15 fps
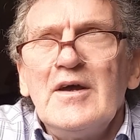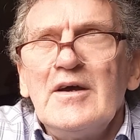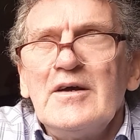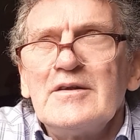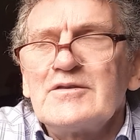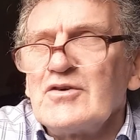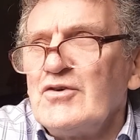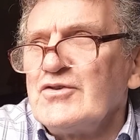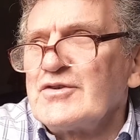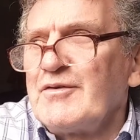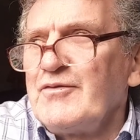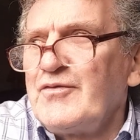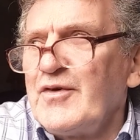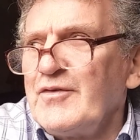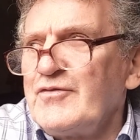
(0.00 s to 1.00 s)
It's
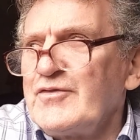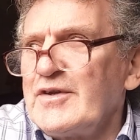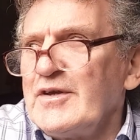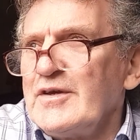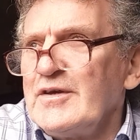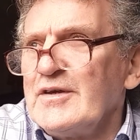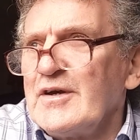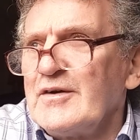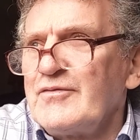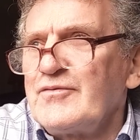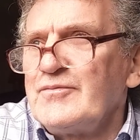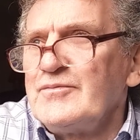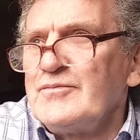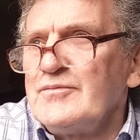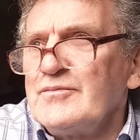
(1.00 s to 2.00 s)
150
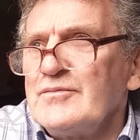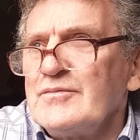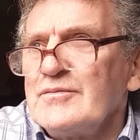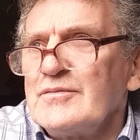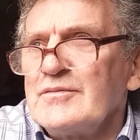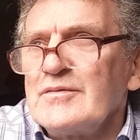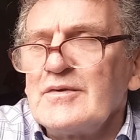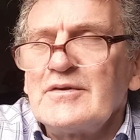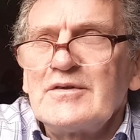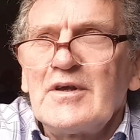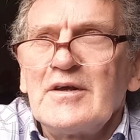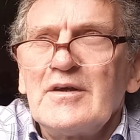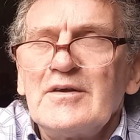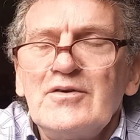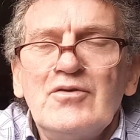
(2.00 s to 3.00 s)

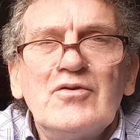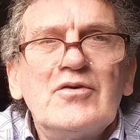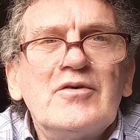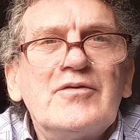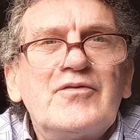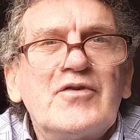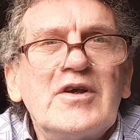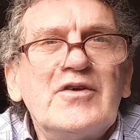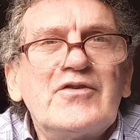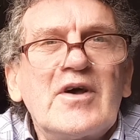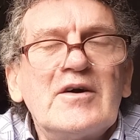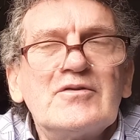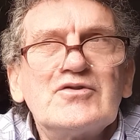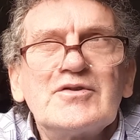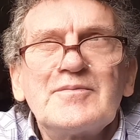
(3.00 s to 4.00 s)
euro freeze
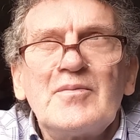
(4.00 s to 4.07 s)
out.